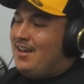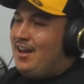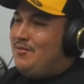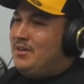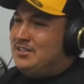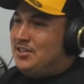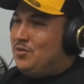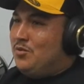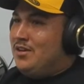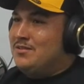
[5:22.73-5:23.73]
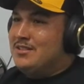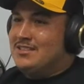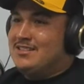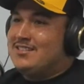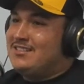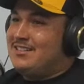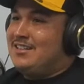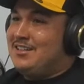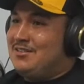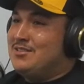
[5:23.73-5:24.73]
I mean, turn 1 was
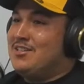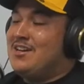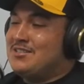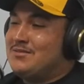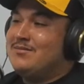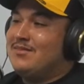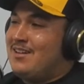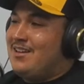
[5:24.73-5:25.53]
awesome.